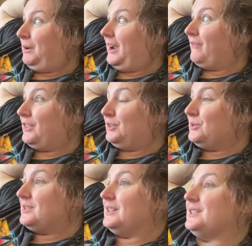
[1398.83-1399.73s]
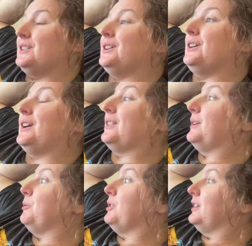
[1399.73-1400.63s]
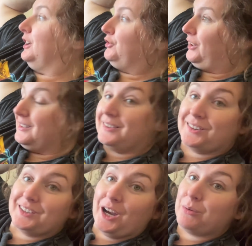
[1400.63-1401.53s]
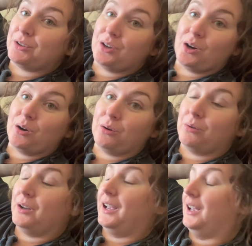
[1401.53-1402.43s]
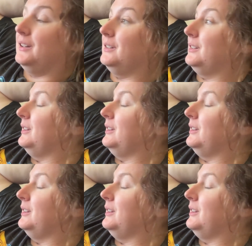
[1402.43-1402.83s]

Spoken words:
We have the Tuesday dinner, and then we'll address the sourdough. And